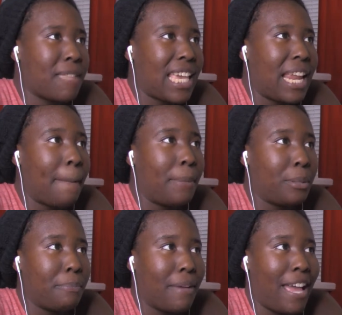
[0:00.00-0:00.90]
kind of
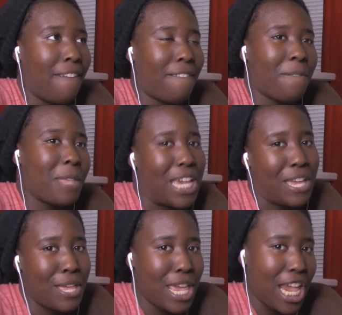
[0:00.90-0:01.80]
build my
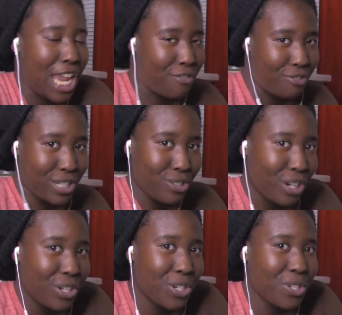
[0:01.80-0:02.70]

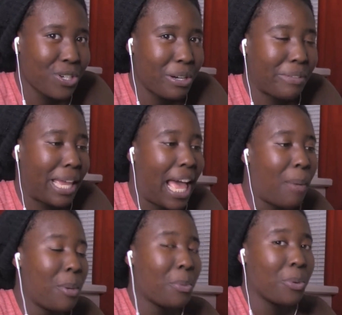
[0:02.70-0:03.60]
infrastructure, like how
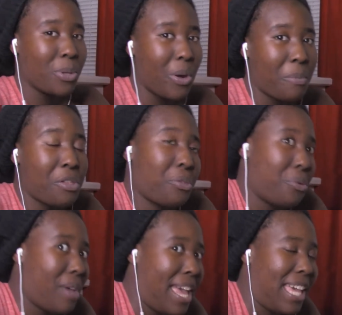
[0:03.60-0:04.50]
people know me
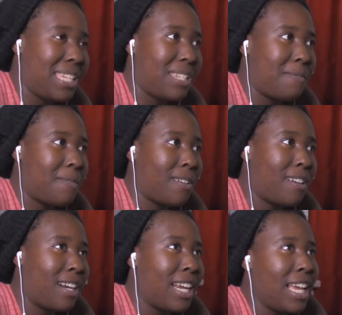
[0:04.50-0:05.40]
through
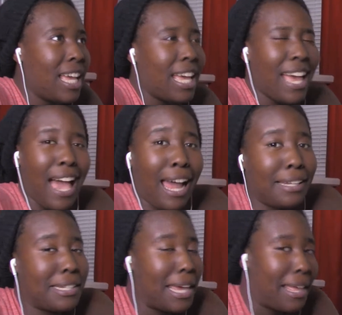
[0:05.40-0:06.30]
ASMR. How
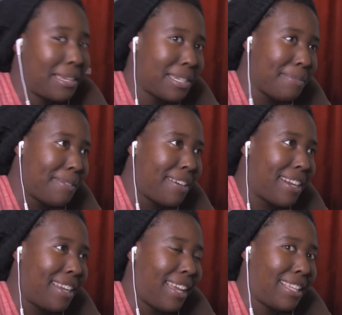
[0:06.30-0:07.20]
does ASMR
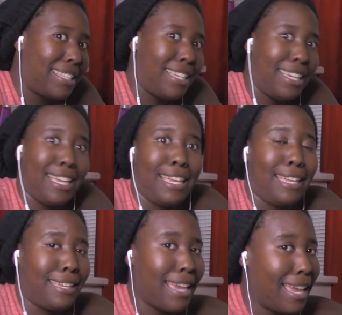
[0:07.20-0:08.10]
connect to
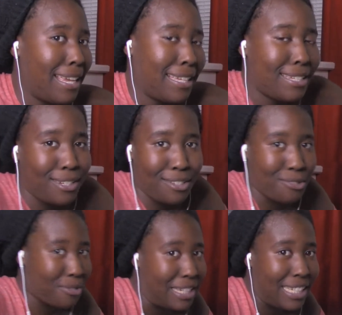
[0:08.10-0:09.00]
gay
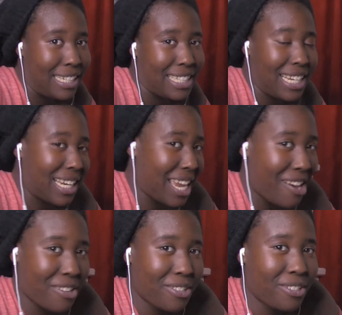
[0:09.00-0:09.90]
stories and
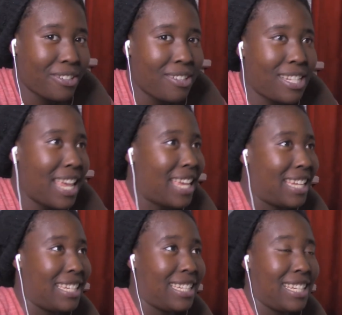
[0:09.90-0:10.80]
characters
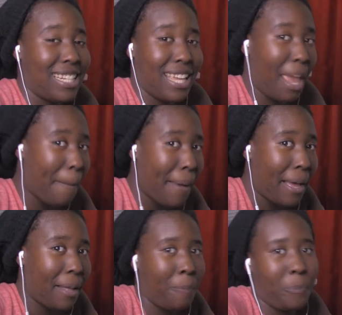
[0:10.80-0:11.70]
and
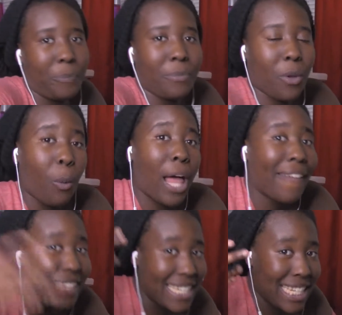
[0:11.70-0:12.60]
K-pop? We'll
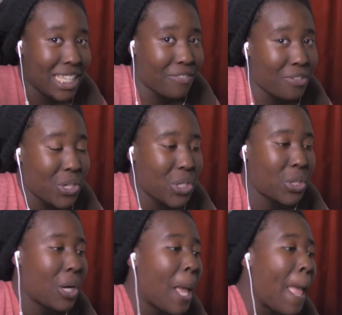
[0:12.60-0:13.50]
have to see in the future,